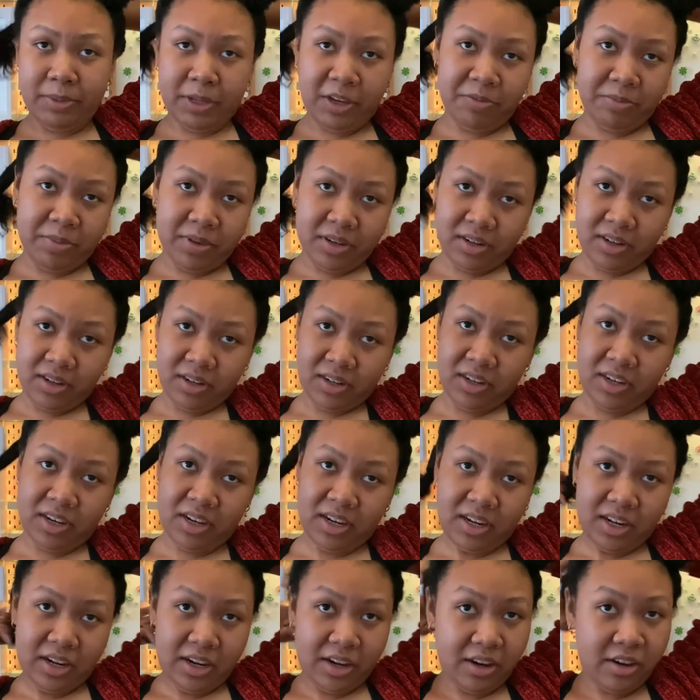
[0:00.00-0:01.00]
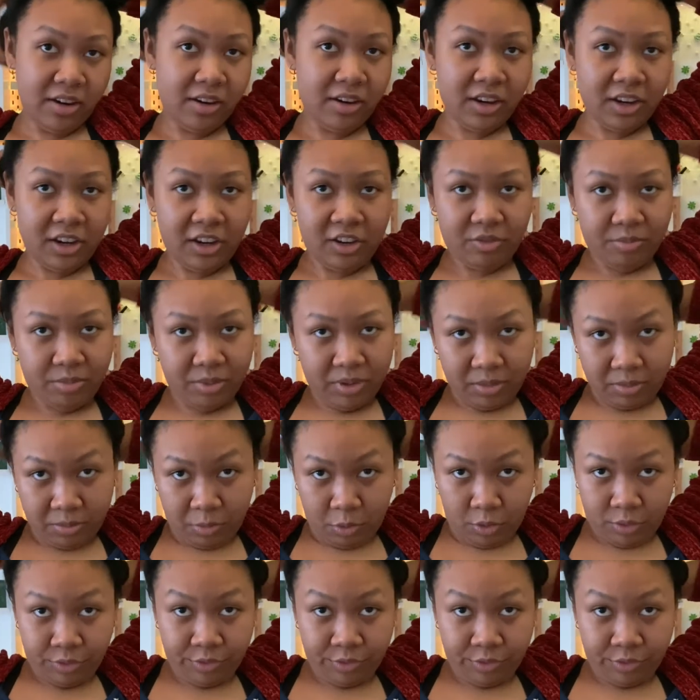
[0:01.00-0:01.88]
I've been getting have been more